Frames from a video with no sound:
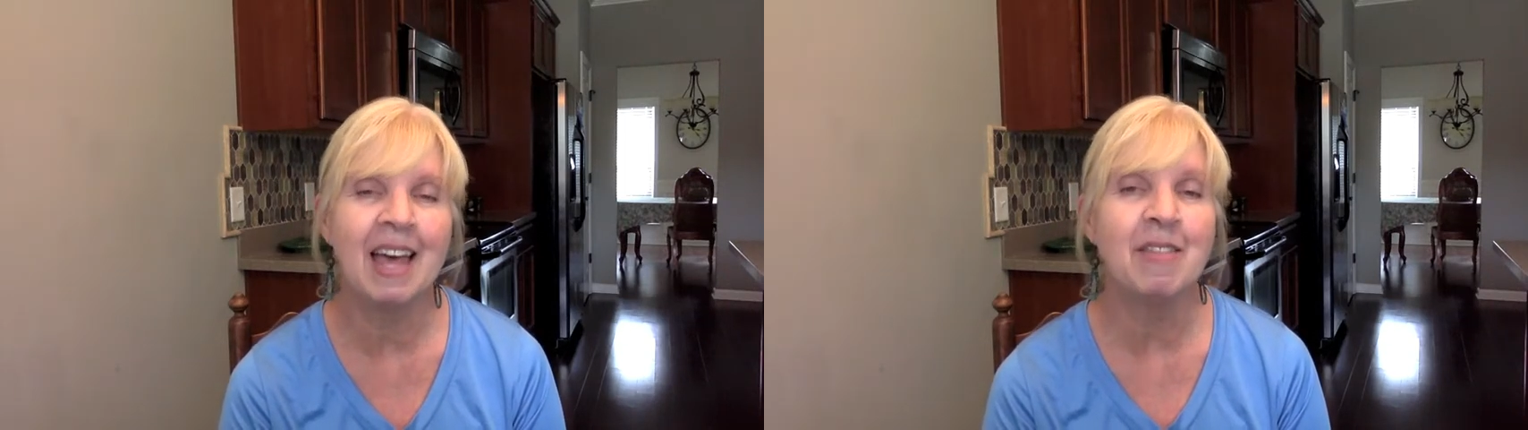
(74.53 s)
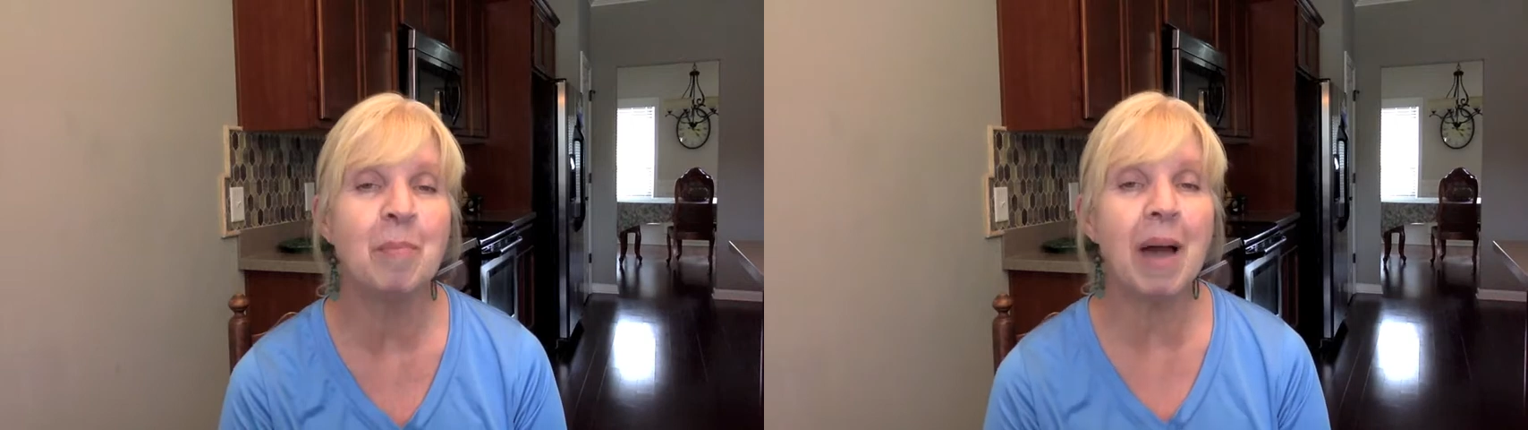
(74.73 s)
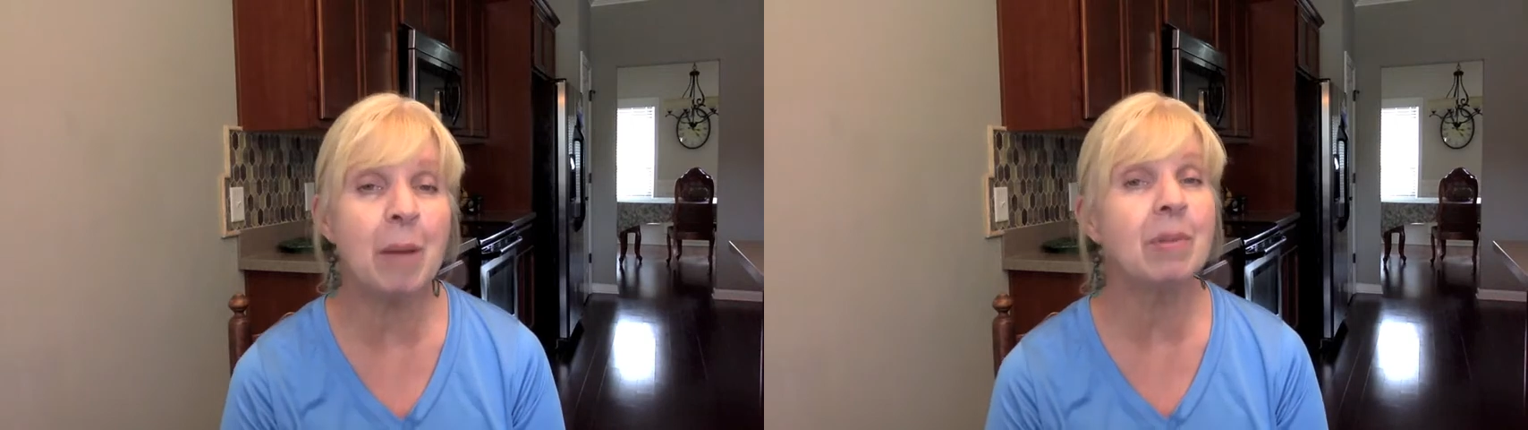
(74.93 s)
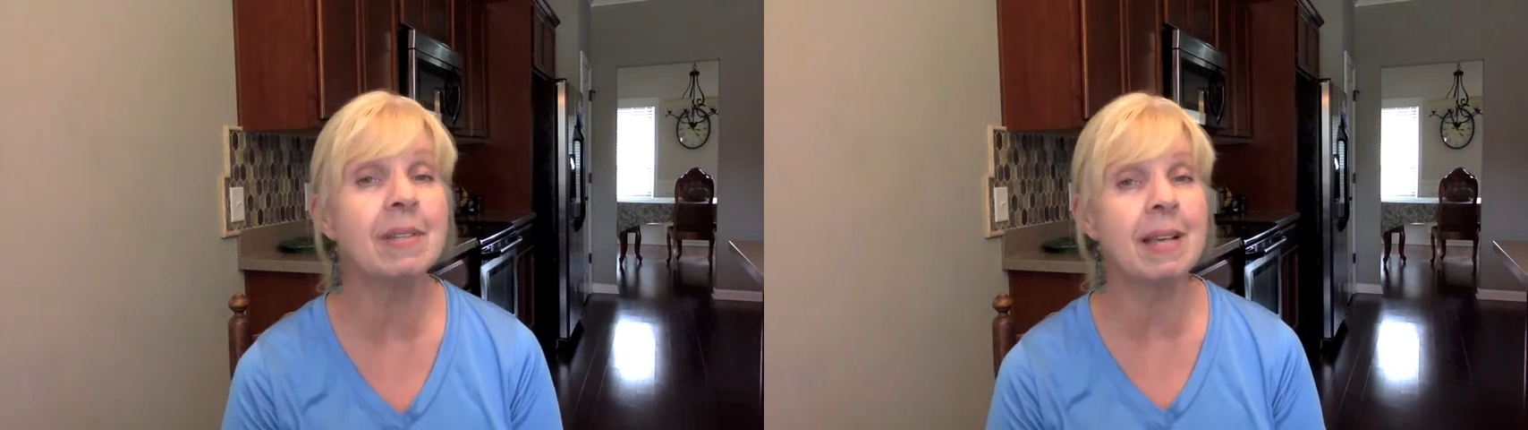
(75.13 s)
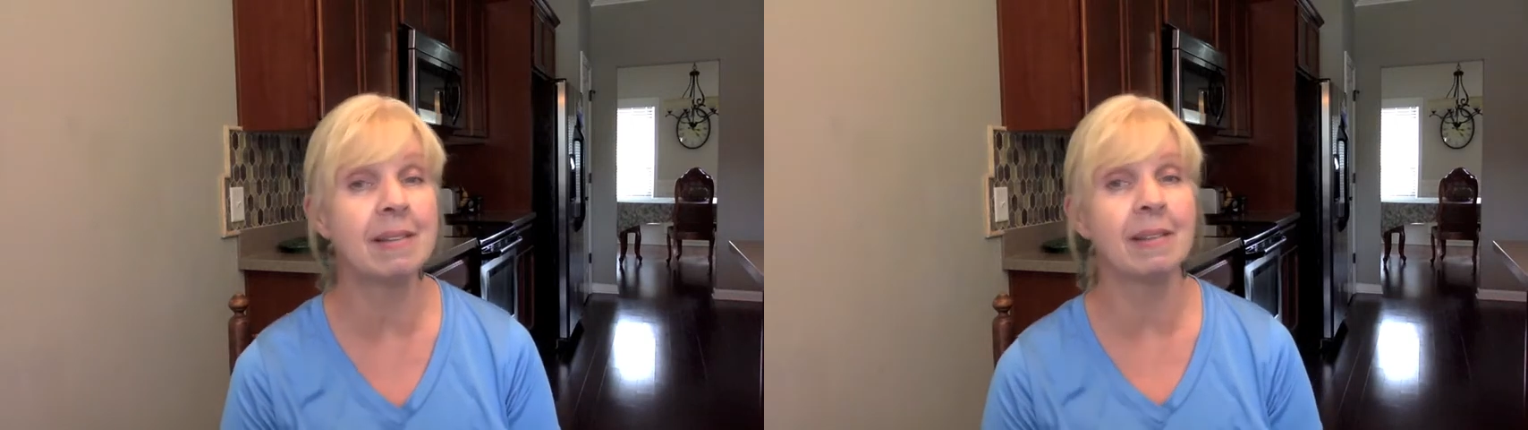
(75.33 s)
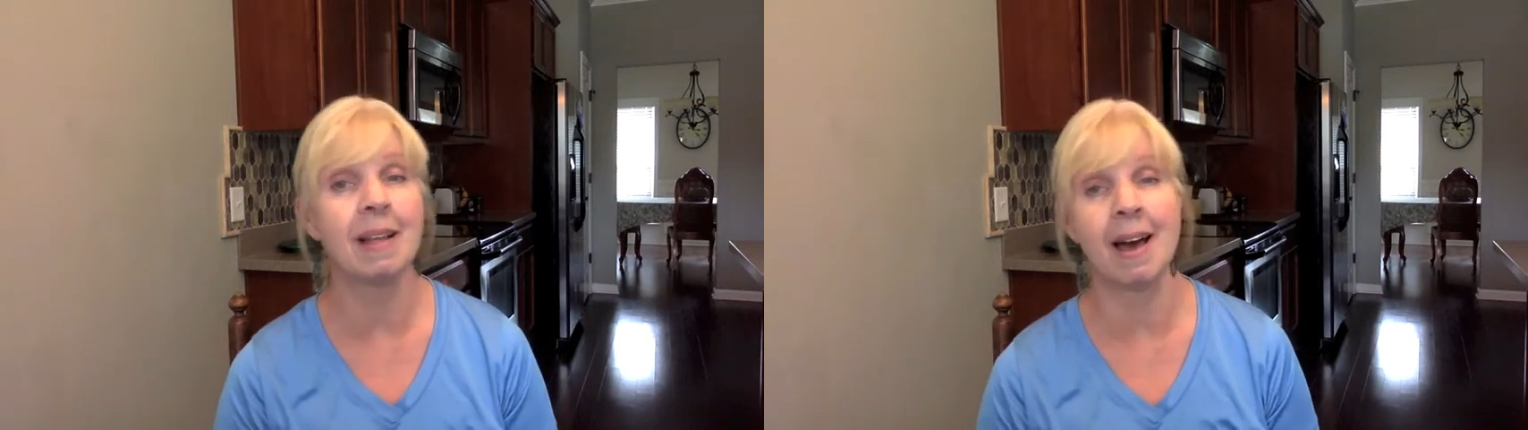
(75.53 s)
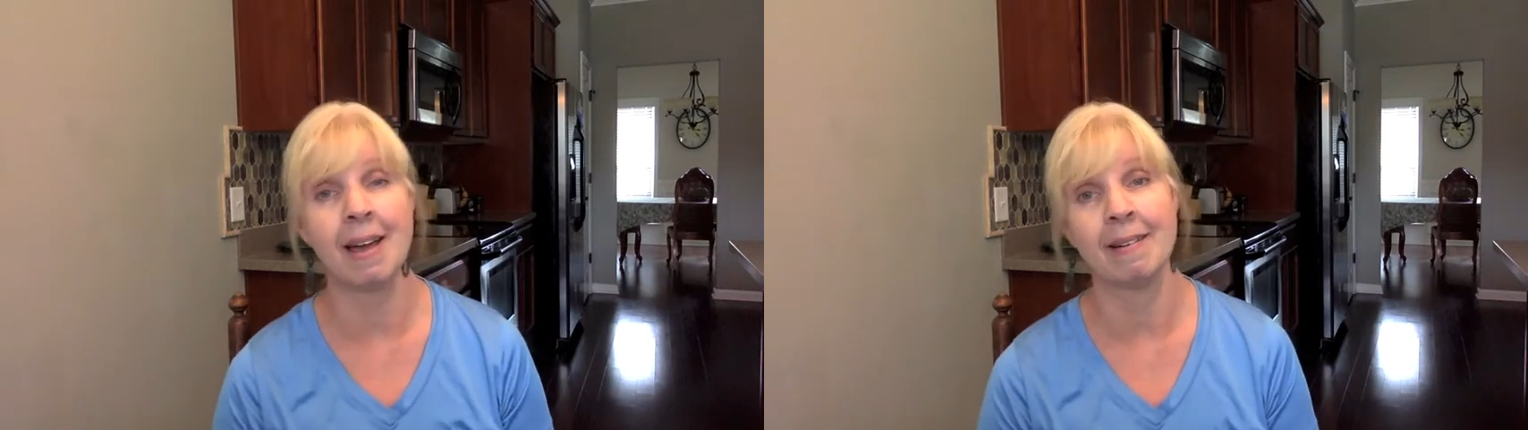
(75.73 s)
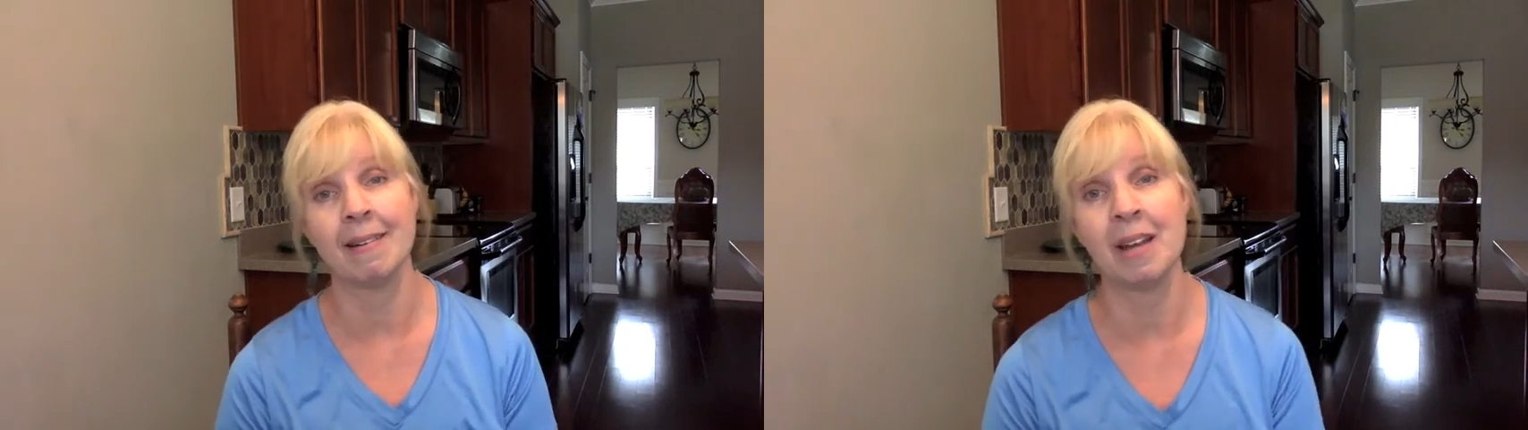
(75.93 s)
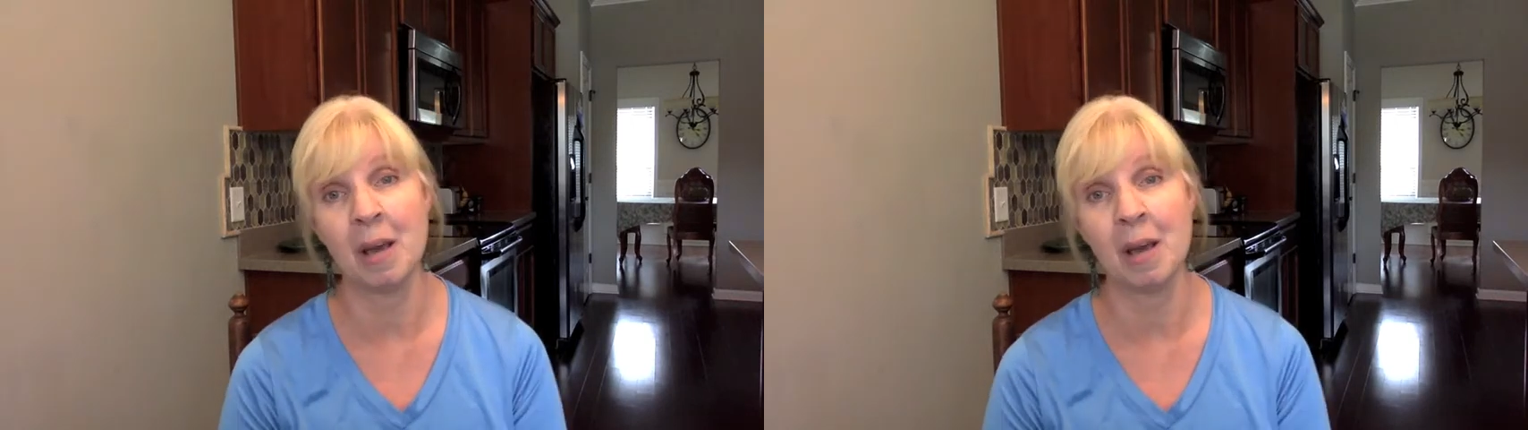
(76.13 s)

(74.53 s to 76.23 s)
The Bible says a lot